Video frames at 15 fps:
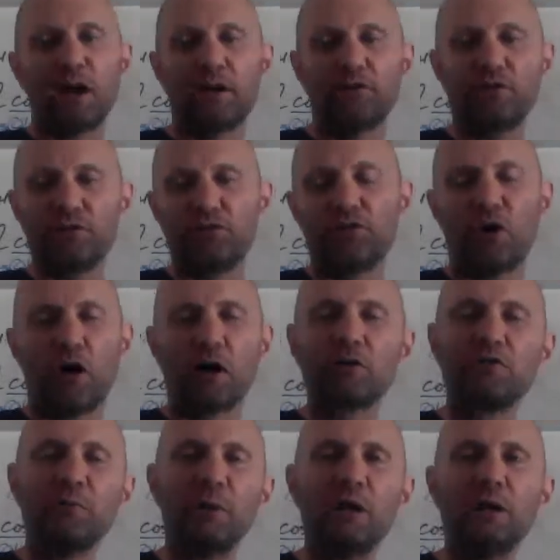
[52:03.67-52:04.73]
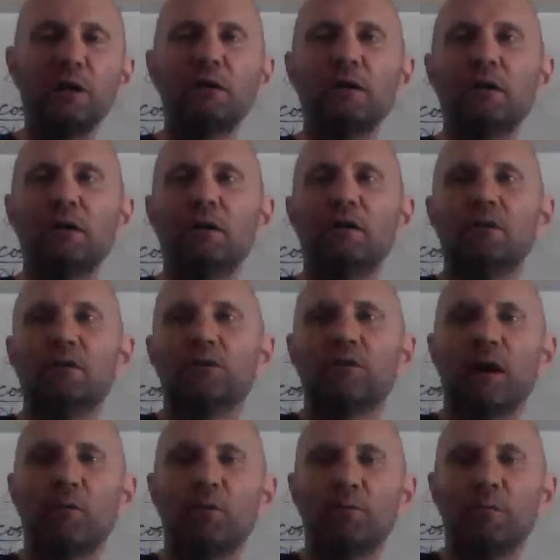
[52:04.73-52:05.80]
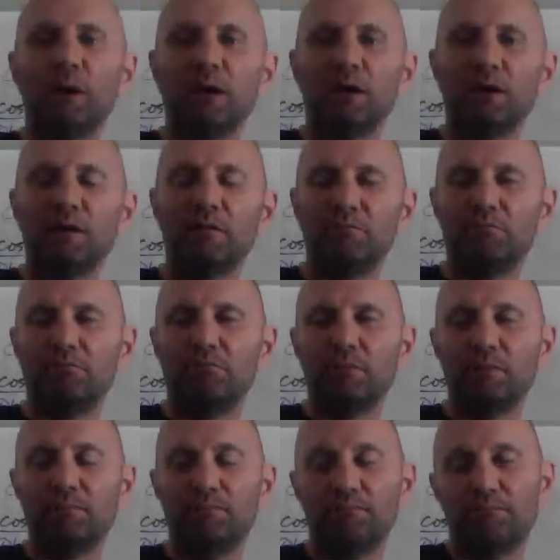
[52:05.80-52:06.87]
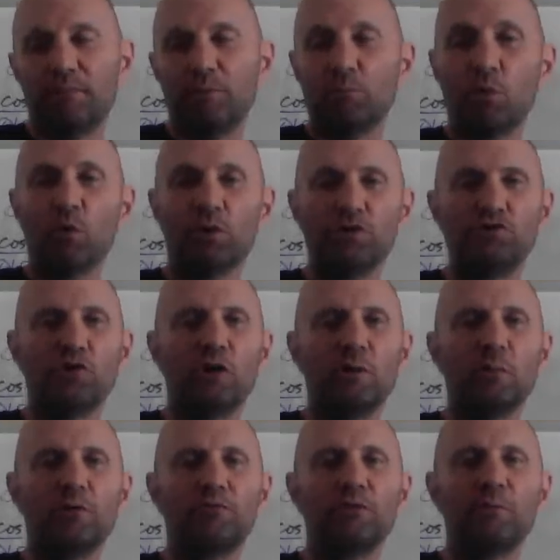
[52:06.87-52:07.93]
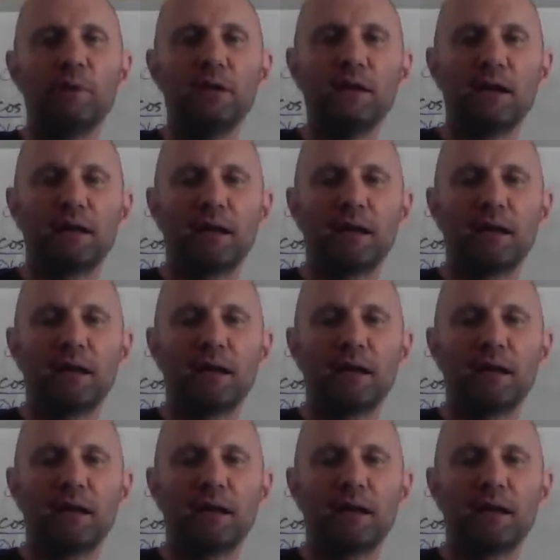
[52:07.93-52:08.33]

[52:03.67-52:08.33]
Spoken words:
you guys could talk to me. That would make it more enjoyable for me.